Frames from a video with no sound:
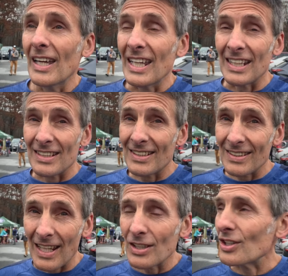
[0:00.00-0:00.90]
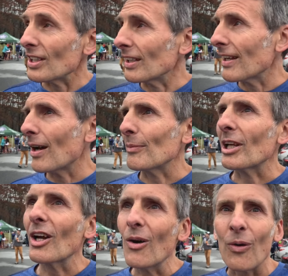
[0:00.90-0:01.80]
and it's sketchy. And now I'm
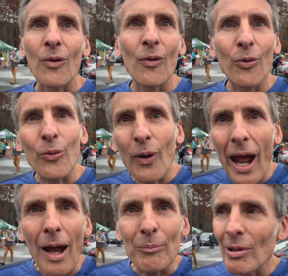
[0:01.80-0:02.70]
like, oh crap.